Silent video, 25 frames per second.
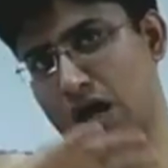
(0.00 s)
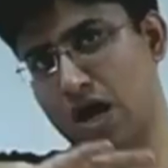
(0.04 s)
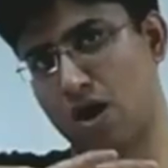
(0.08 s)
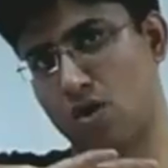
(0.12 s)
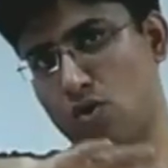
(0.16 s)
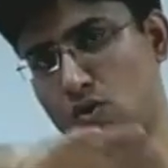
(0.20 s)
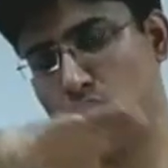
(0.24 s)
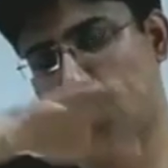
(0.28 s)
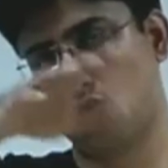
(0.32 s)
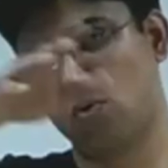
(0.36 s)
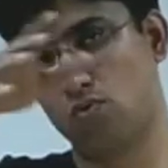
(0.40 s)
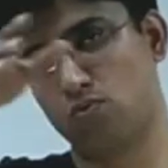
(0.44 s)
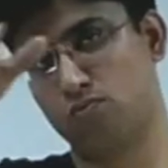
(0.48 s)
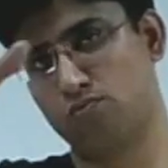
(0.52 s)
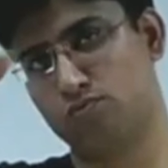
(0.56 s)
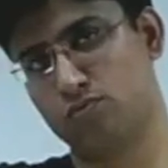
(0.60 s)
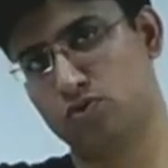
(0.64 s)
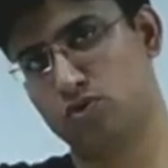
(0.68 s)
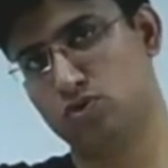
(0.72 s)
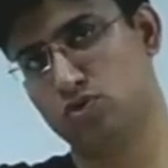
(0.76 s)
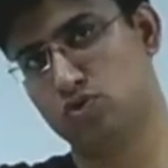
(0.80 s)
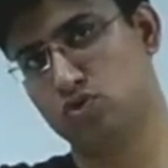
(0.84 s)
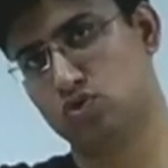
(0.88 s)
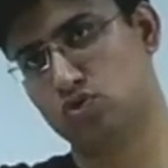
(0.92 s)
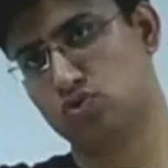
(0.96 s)
Now,
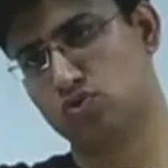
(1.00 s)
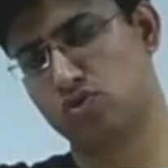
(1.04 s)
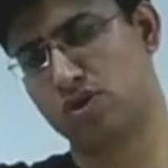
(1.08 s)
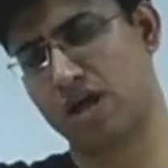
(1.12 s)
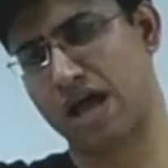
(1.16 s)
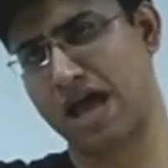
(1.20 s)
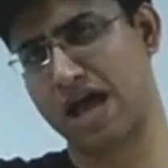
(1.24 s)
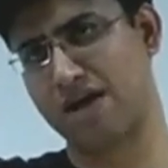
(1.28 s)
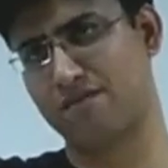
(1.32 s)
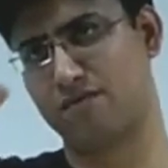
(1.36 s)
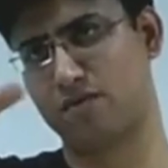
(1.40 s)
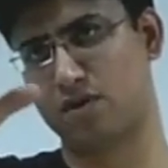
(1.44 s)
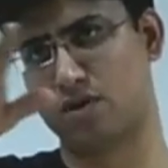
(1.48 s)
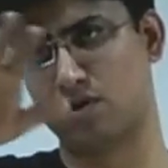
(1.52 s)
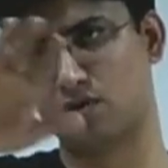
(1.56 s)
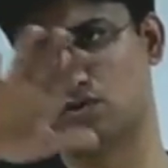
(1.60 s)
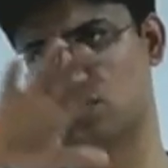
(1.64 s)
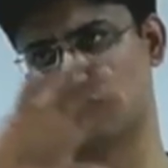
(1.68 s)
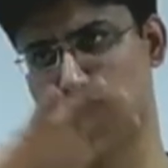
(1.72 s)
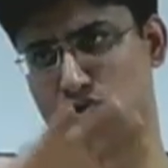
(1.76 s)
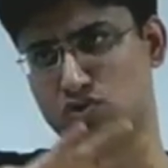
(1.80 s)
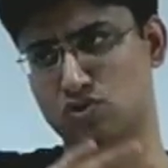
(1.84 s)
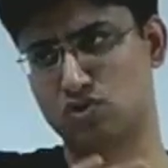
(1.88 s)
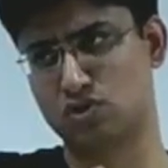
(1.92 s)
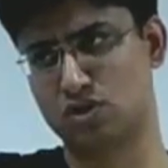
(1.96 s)
you should have
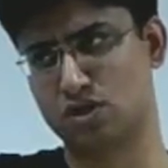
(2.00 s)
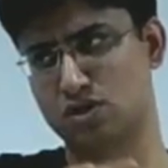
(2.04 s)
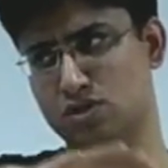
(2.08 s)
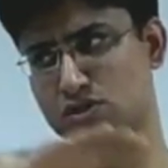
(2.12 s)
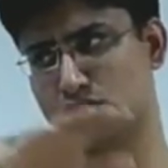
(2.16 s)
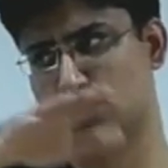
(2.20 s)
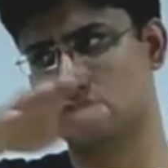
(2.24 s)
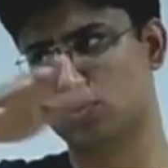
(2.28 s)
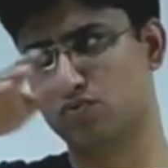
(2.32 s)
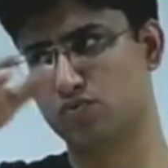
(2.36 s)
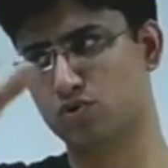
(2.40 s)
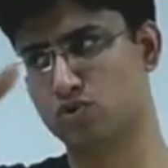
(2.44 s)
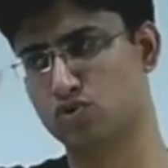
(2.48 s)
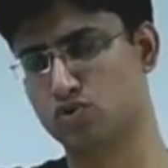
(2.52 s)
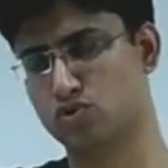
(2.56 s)
a resistance